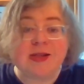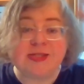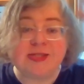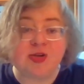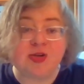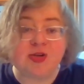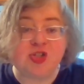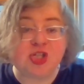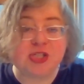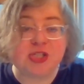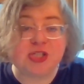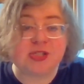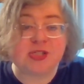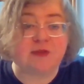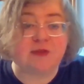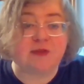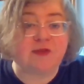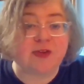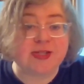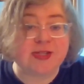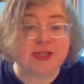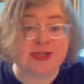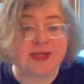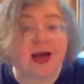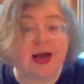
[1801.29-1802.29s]
They're just a
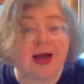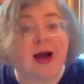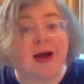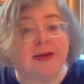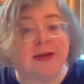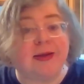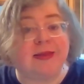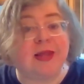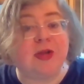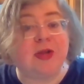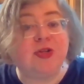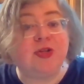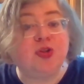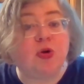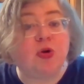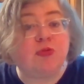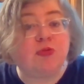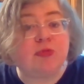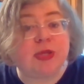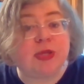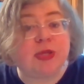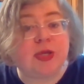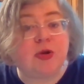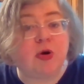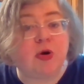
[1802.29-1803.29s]
facade. They don't
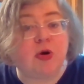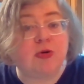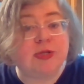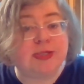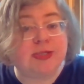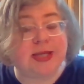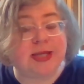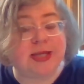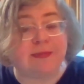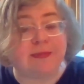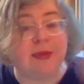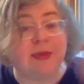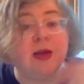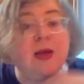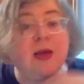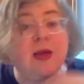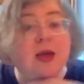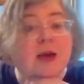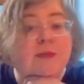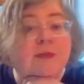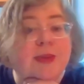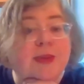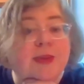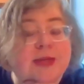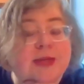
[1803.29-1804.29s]
really go deep. But